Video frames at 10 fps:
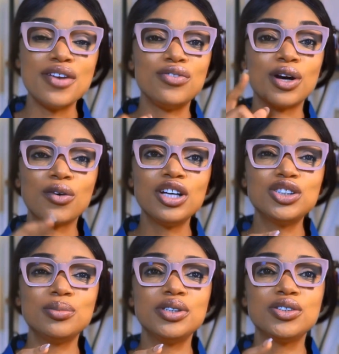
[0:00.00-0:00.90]
you are going
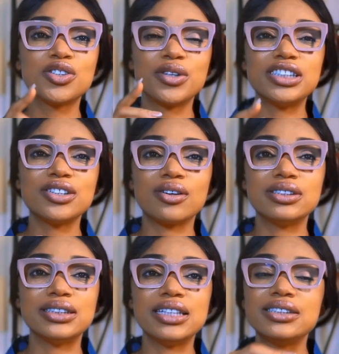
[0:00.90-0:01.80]
to be creating
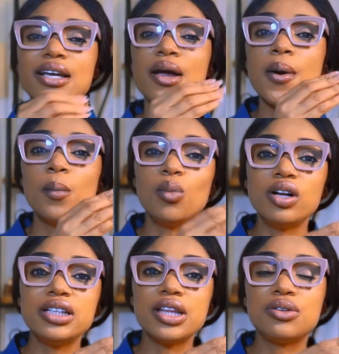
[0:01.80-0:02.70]
content
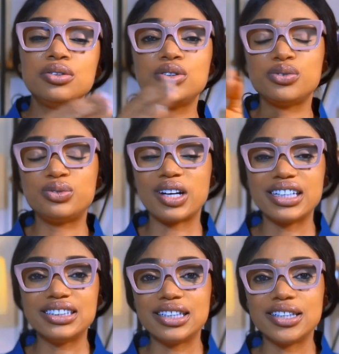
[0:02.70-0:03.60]
Monday through to
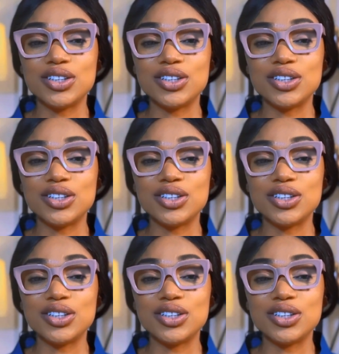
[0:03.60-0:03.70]
Friday,